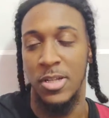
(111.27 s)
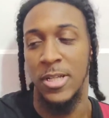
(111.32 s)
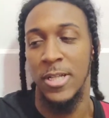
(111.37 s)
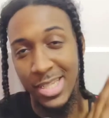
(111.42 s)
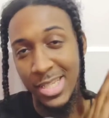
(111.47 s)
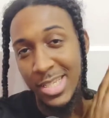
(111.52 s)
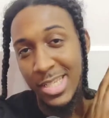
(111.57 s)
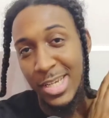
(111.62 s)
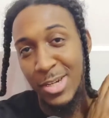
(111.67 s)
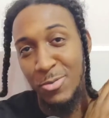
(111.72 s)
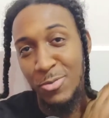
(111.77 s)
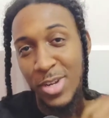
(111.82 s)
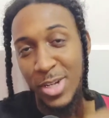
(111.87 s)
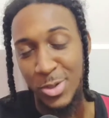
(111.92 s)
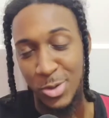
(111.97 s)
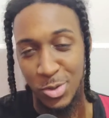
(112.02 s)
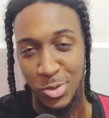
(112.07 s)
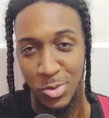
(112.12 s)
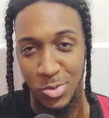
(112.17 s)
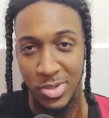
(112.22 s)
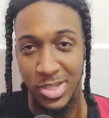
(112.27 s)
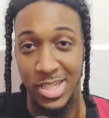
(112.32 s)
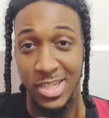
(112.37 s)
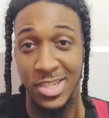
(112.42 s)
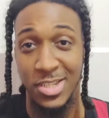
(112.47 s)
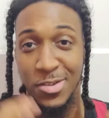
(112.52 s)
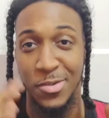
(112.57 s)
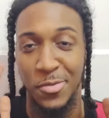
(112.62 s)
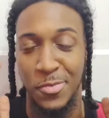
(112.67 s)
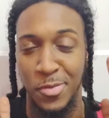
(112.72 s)
This is the original. This
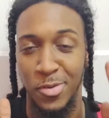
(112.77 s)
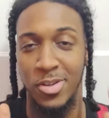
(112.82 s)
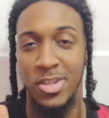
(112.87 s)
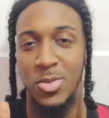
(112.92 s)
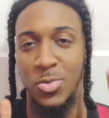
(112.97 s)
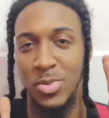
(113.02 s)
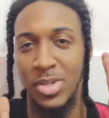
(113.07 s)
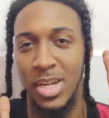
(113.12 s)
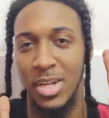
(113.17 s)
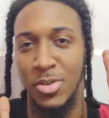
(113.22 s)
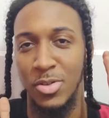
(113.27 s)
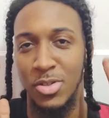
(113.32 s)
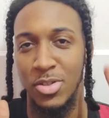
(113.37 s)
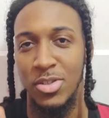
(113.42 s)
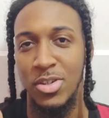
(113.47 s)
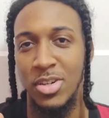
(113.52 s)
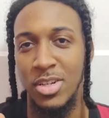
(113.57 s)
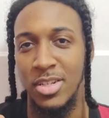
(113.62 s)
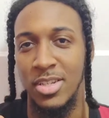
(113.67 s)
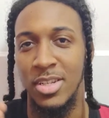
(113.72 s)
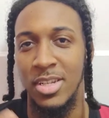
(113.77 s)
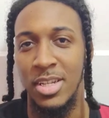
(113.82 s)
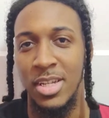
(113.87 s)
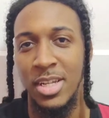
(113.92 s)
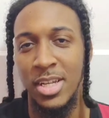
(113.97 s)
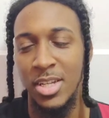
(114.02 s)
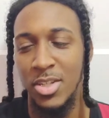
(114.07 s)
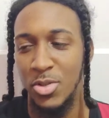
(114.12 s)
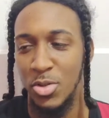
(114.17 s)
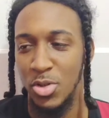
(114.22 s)
is the first one I got started,
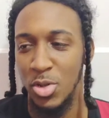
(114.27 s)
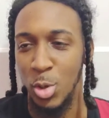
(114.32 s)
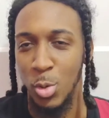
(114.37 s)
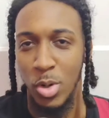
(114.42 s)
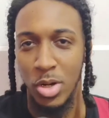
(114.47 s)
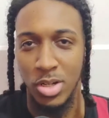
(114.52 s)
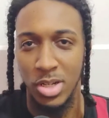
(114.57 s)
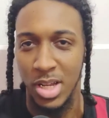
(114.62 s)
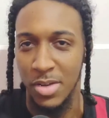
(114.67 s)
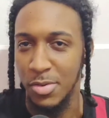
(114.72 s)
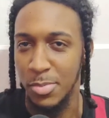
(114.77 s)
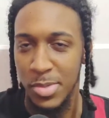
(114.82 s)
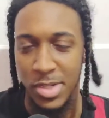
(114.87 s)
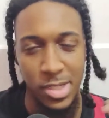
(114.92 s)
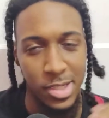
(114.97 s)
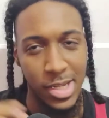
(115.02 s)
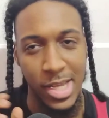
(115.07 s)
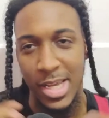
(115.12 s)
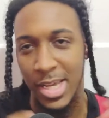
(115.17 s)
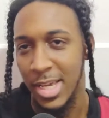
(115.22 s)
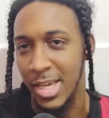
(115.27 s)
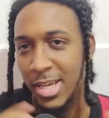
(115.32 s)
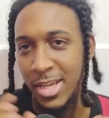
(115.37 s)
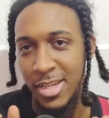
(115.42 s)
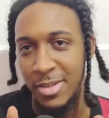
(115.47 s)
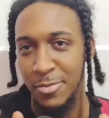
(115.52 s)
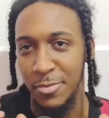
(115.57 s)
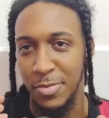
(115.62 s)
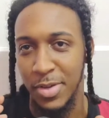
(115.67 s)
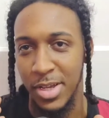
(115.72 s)
so no one can ever mistake
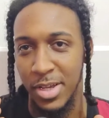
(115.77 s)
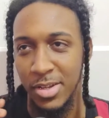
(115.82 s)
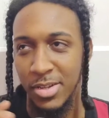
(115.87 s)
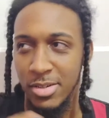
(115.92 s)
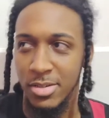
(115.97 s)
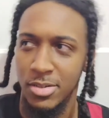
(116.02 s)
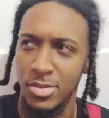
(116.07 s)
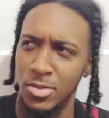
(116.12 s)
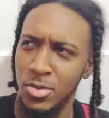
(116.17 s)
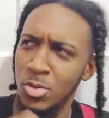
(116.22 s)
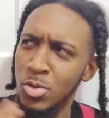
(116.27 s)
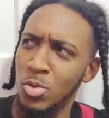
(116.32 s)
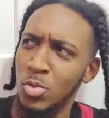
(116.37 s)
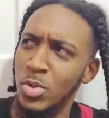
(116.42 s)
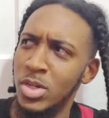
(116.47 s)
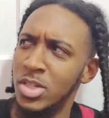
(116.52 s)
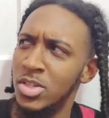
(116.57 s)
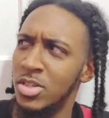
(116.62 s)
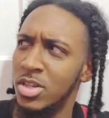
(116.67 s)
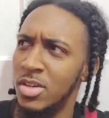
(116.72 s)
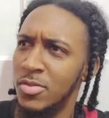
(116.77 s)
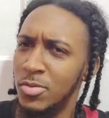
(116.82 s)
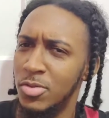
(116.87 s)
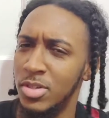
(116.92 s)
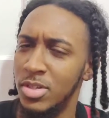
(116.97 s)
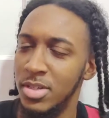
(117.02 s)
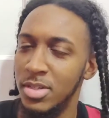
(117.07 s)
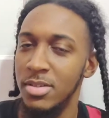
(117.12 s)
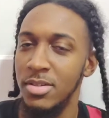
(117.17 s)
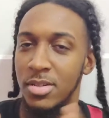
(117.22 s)
it and think, oh, which server
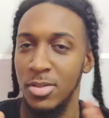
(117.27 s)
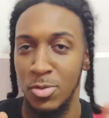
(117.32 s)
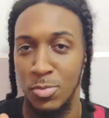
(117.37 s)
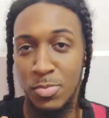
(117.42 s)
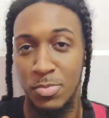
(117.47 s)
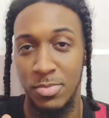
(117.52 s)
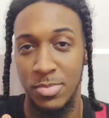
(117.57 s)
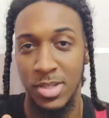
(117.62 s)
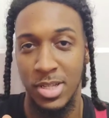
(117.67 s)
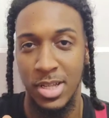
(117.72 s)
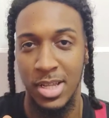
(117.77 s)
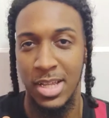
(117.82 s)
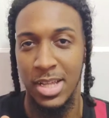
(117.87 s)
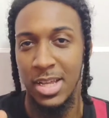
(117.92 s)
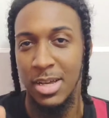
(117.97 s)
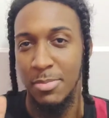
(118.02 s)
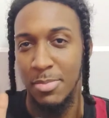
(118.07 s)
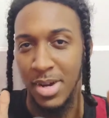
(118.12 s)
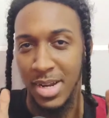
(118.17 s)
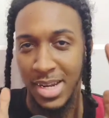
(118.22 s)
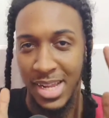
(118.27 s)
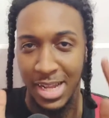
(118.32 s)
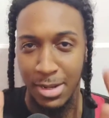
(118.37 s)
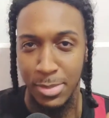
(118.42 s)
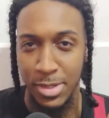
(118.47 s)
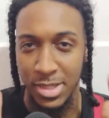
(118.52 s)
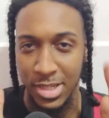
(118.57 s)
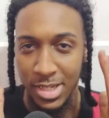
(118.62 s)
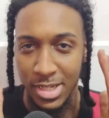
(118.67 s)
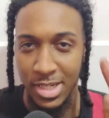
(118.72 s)
is it? Nope, my
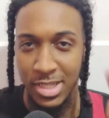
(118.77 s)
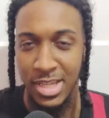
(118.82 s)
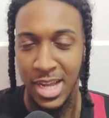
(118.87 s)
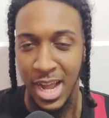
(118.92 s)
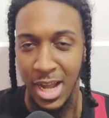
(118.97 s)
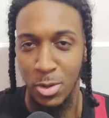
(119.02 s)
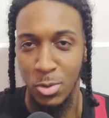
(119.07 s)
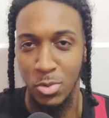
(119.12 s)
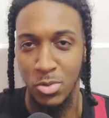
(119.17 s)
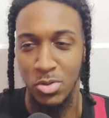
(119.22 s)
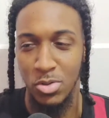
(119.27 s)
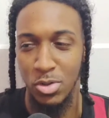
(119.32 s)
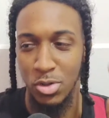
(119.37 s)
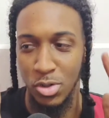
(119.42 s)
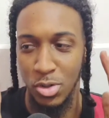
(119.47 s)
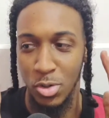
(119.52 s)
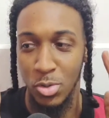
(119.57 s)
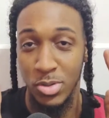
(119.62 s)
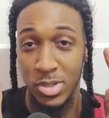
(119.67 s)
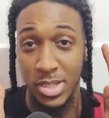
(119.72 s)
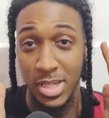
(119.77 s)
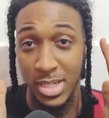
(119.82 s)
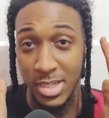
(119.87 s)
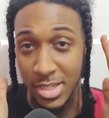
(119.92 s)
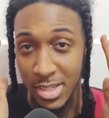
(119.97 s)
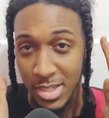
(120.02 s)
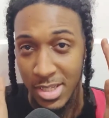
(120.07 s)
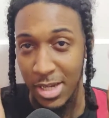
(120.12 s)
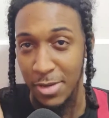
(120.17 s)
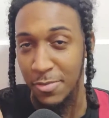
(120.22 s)
name is in the title, so you know
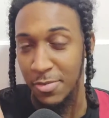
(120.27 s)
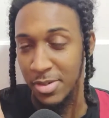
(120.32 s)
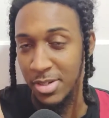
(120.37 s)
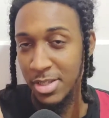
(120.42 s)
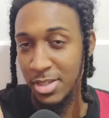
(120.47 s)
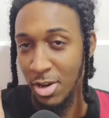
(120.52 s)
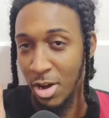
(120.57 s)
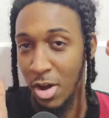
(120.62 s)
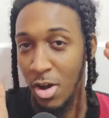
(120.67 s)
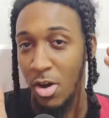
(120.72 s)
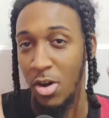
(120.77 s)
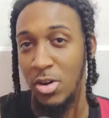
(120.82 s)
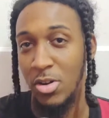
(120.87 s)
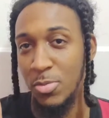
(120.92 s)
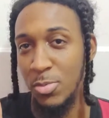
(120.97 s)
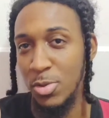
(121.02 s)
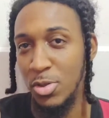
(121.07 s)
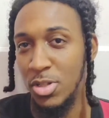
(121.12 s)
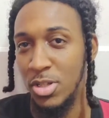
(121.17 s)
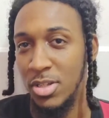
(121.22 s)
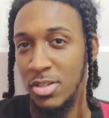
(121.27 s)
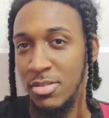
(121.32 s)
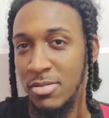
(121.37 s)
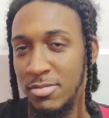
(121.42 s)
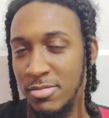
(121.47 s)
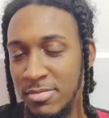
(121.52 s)
this is definitely our community.